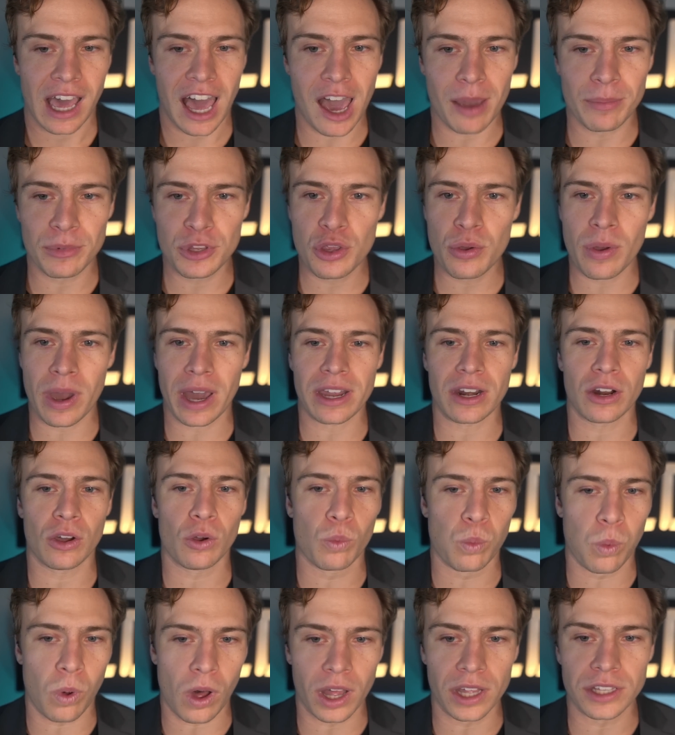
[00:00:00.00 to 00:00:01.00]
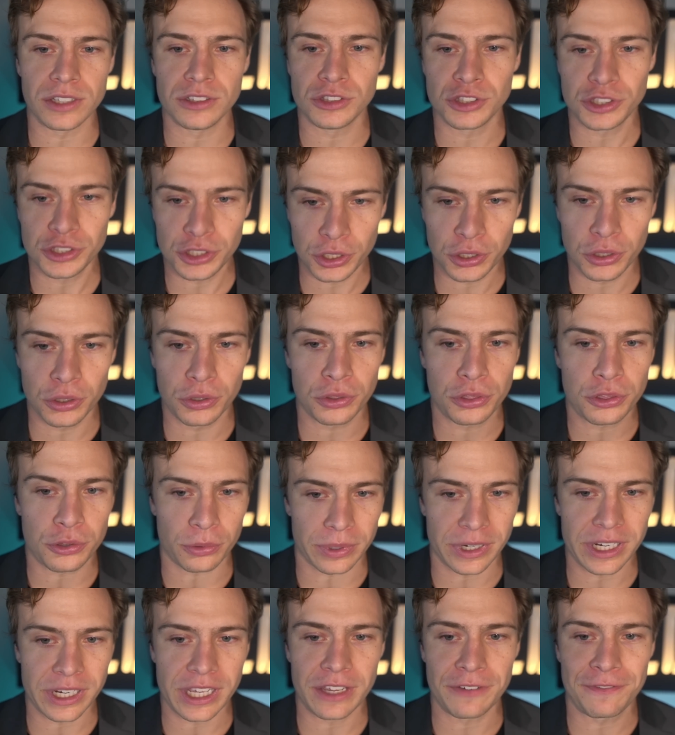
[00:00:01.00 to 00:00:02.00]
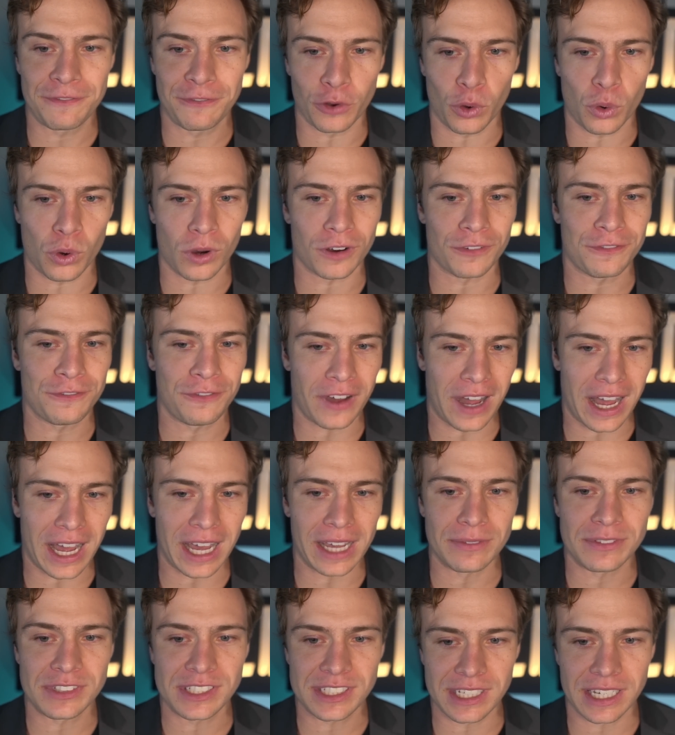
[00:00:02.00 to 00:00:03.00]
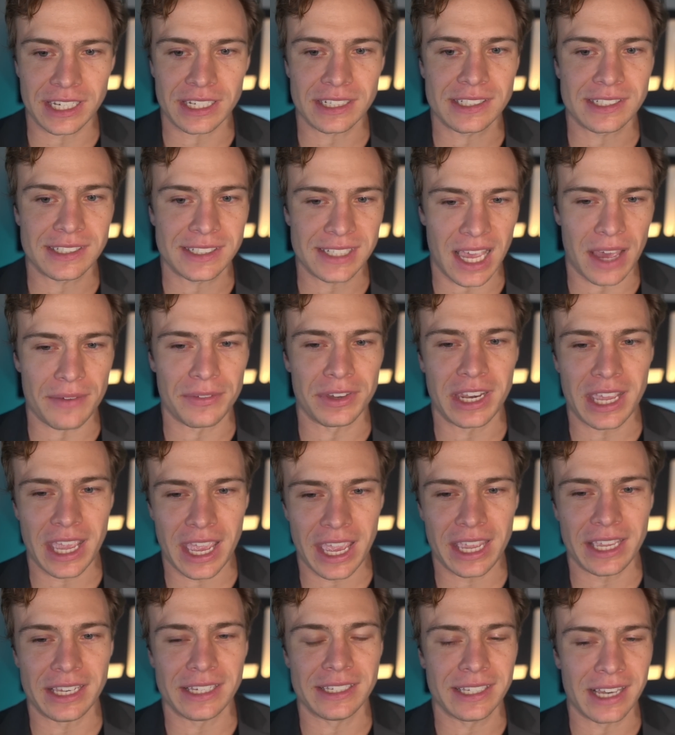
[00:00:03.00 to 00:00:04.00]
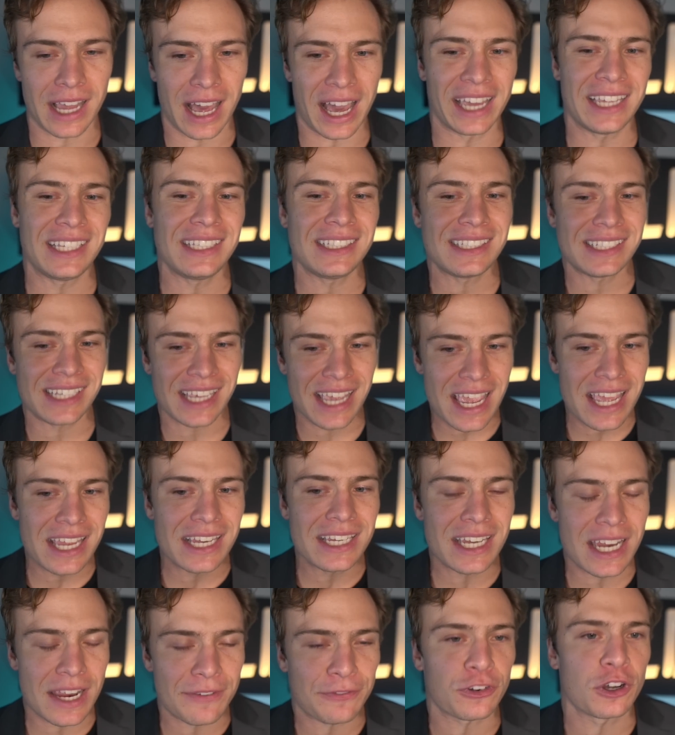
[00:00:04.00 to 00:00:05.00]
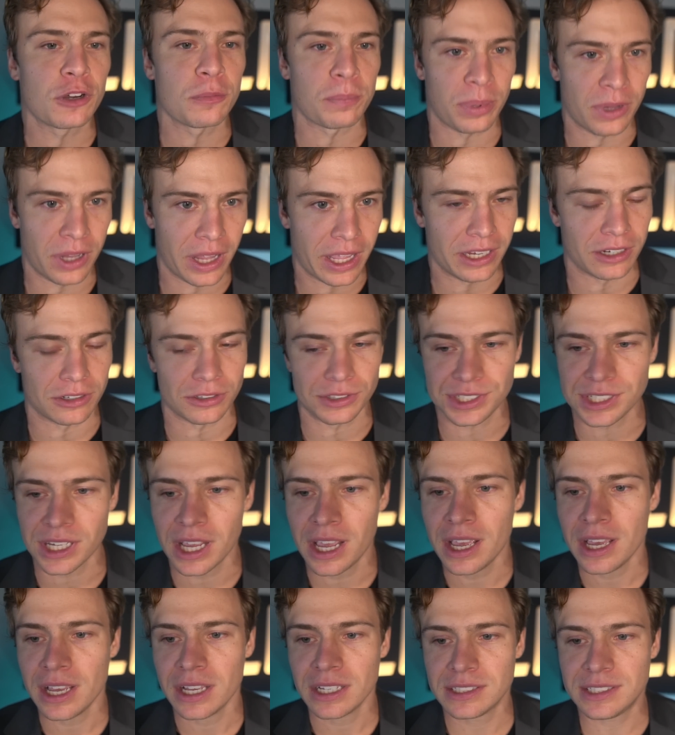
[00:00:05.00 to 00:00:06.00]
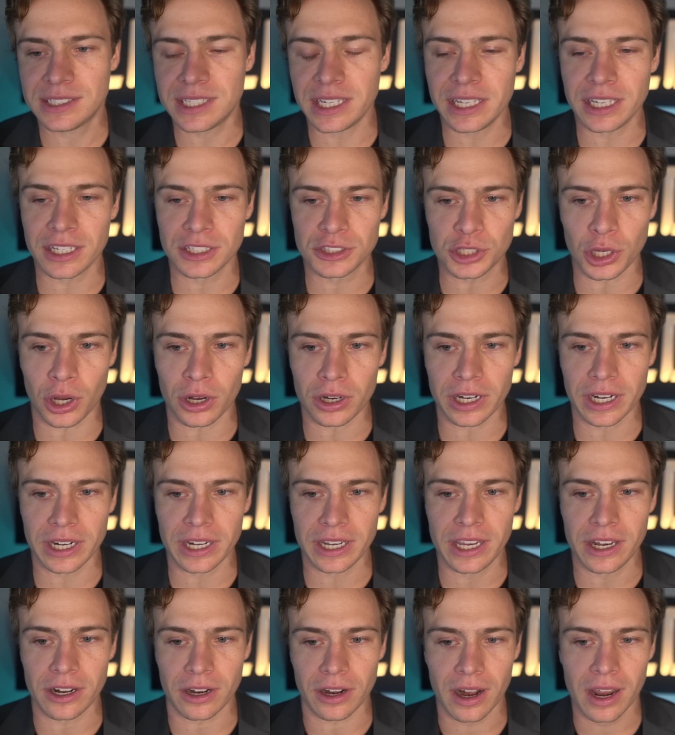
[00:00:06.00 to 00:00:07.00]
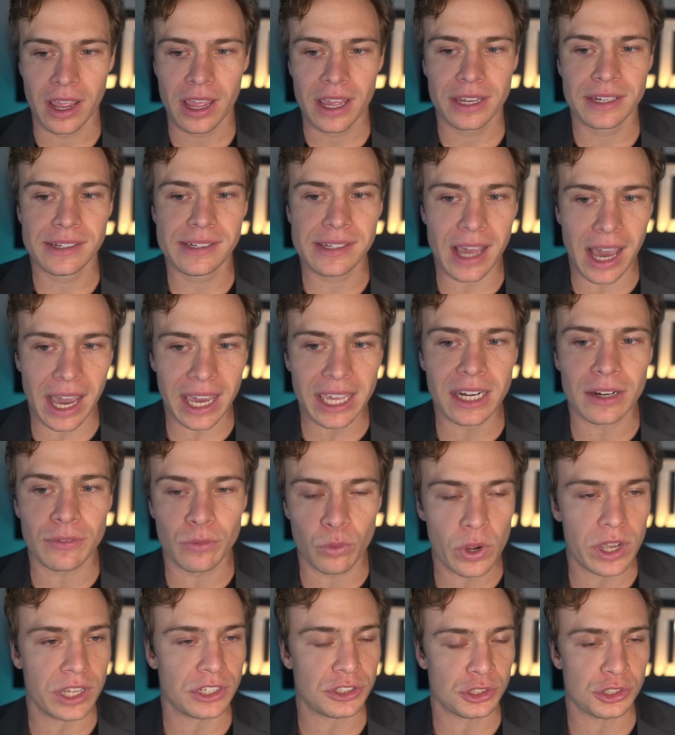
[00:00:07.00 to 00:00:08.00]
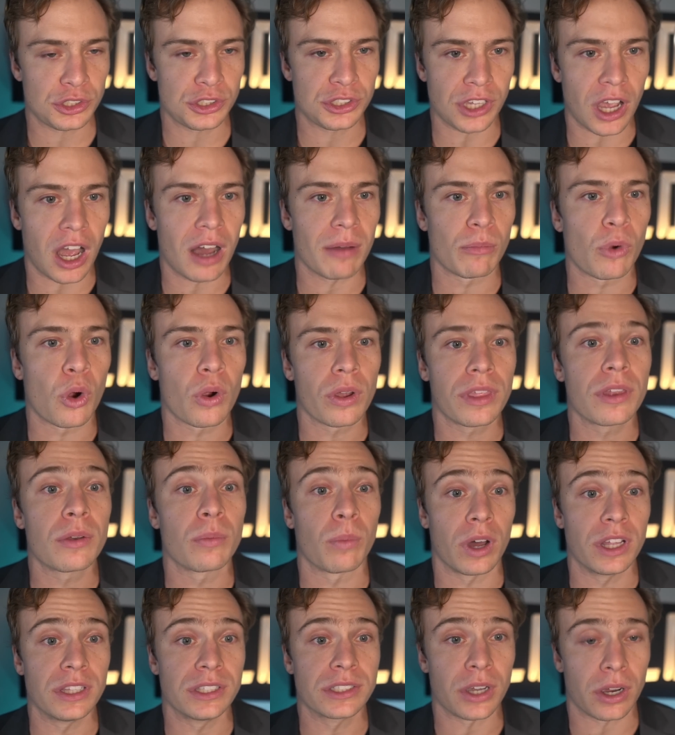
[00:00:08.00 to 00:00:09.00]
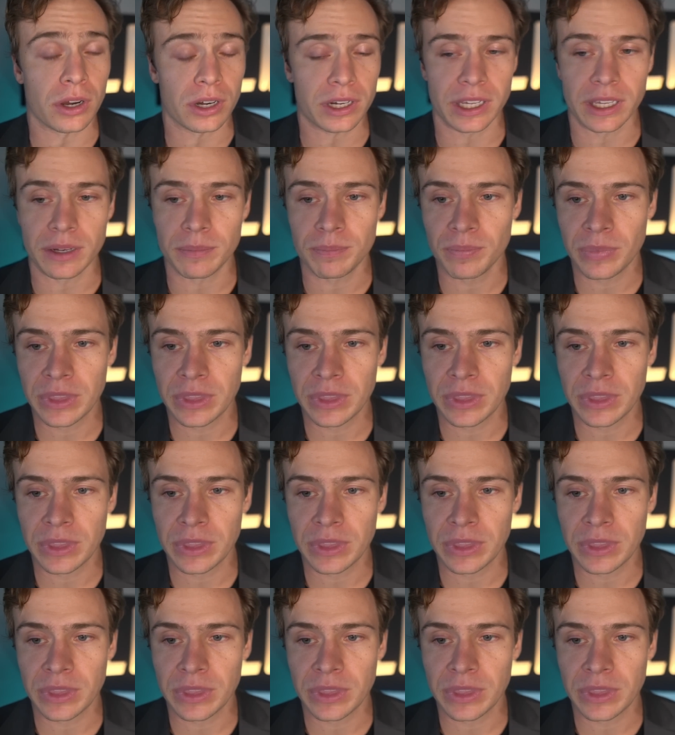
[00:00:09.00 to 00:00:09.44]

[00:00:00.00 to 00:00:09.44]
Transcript: I mean, you had one, two, three, four, five, six, seven, eight, nine, ten different players seeing a target here, nine of which saw more than one target.